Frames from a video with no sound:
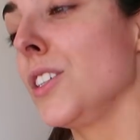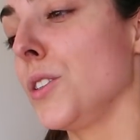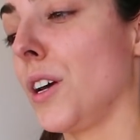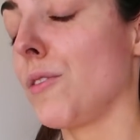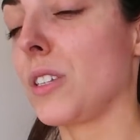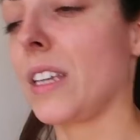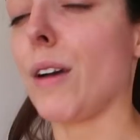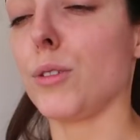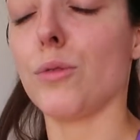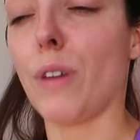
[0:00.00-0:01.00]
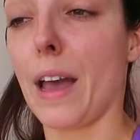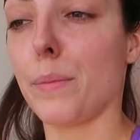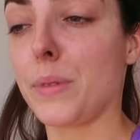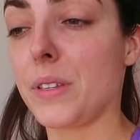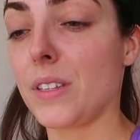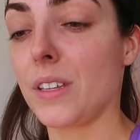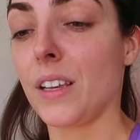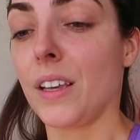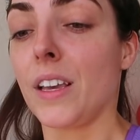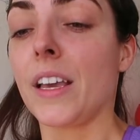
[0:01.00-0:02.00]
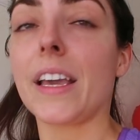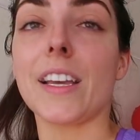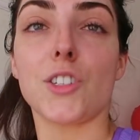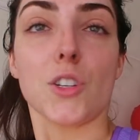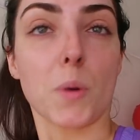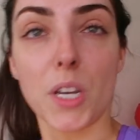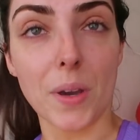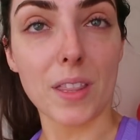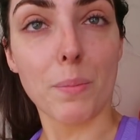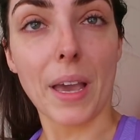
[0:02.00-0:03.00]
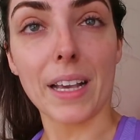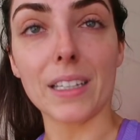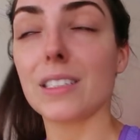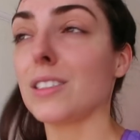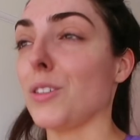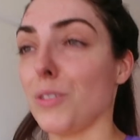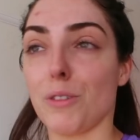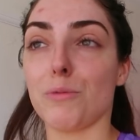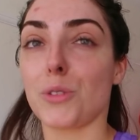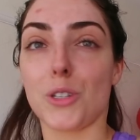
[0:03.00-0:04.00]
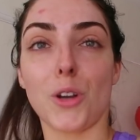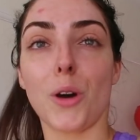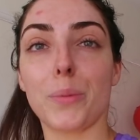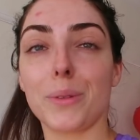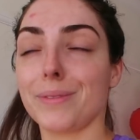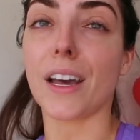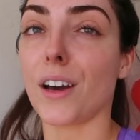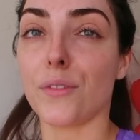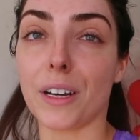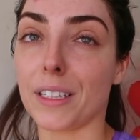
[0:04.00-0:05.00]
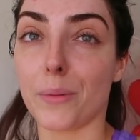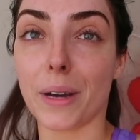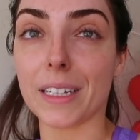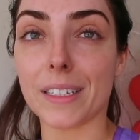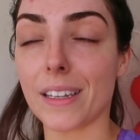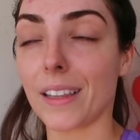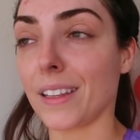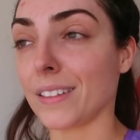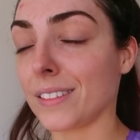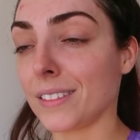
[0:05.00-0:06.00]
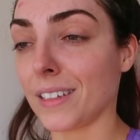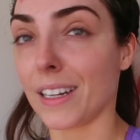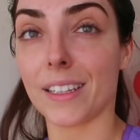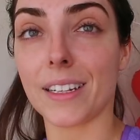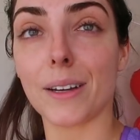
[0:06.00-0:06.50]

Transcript: you don't have to count your reps. It's just when you hit the bing, you know to stop. And I find that way easier than anything